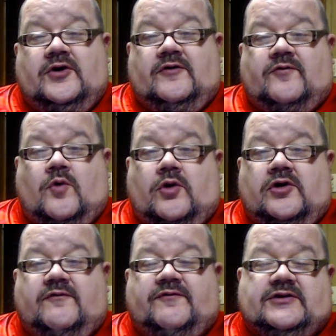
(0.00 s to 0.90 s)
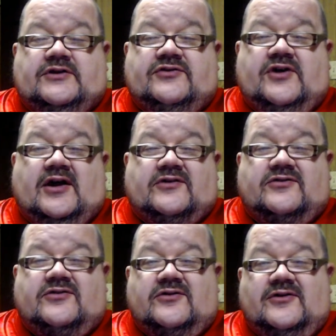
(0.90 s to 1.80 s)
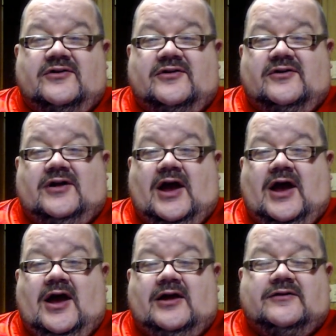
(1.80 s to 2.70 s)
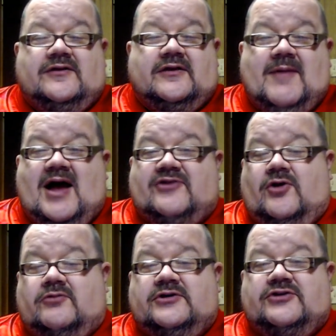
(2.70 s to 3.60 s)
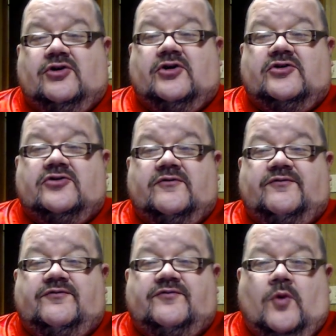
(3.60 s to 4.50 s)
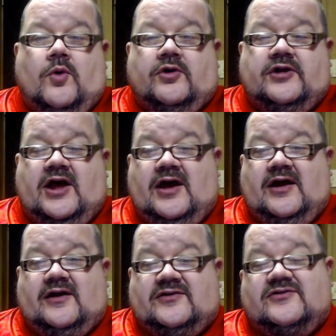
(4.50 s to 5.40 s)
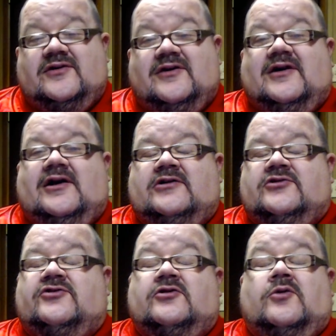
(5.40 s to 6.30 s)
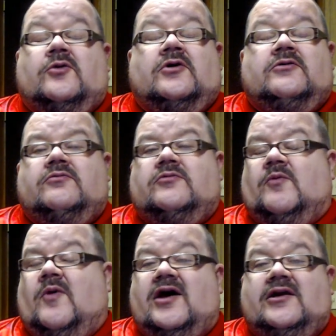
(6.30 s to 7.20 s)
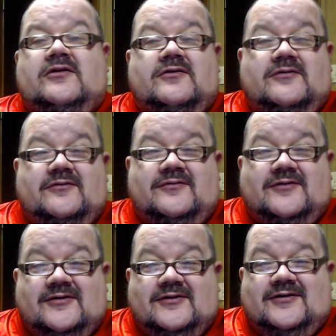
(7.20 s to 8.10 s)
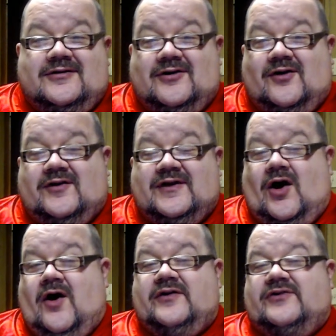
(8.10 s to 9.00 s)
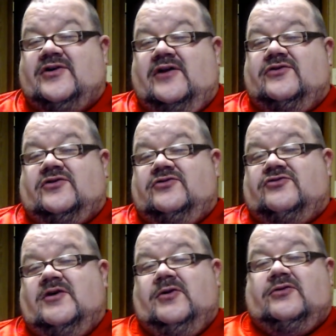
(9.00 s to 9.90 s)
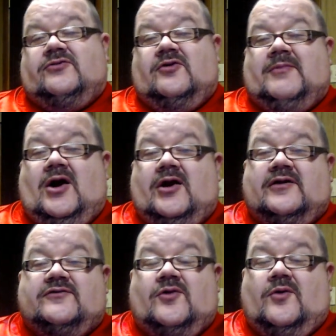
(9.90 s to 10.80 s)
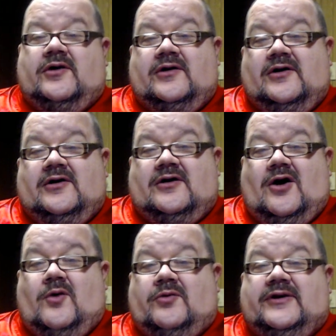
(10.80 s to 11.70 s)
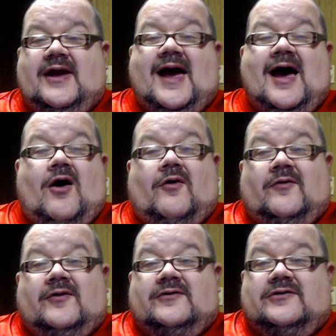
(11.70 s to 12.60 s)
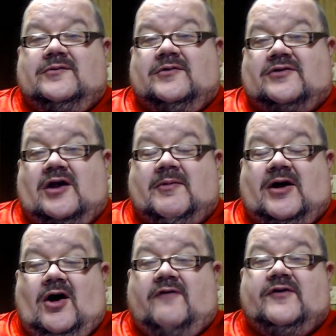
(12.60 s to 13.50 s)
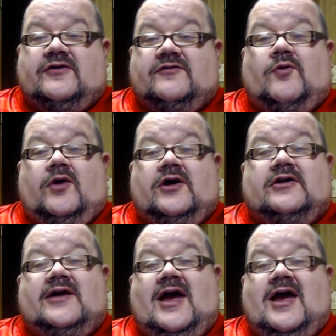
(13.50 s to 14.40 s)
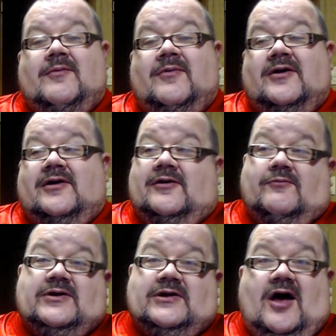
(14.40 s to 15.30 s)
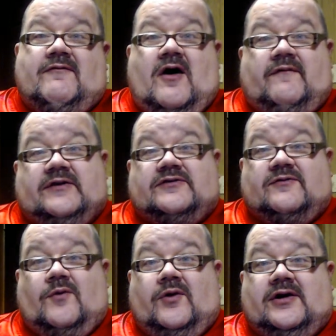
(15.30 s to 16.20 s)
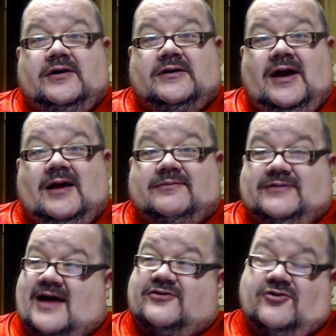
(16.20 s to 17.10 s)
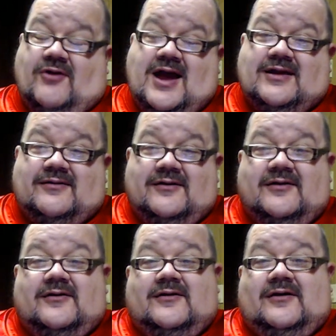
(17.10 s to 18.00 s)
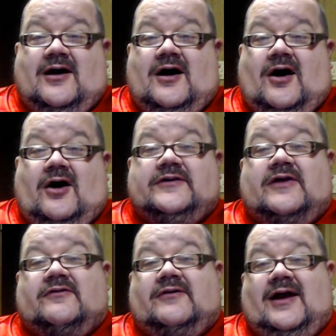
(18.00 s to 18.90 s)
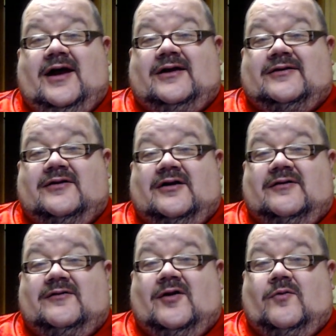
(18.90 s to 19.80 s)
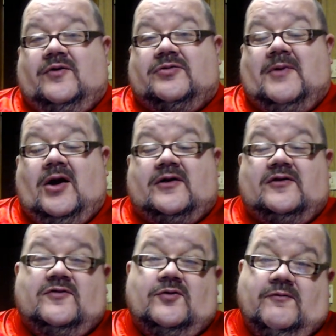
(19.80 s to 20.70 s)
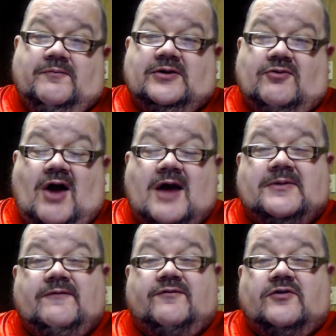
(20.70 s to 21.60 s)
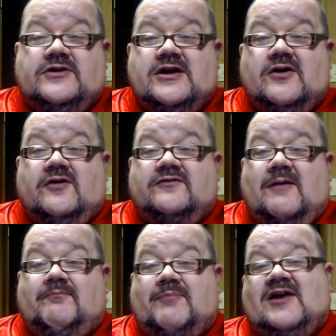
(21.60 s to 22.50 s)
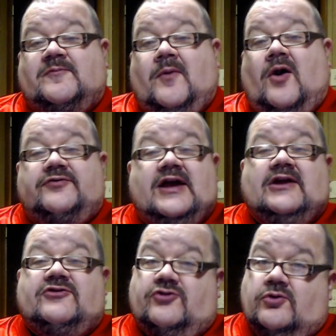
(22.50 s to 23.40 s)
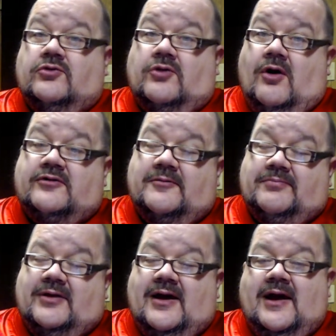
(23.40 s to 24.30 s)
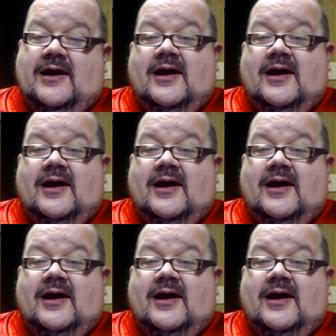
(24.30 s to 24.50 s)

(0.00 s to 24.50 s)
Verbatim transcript: 456. And the match only took four days. And you're sitting there going, what? You know, and th- all this does is contribute to Americans going, holy cow, you want to talk about an offensive oriented game? We love offensive oriented games. That's great. Uh, on the other hand, you know, with Americans who have been griping for years that baseball takes too long to play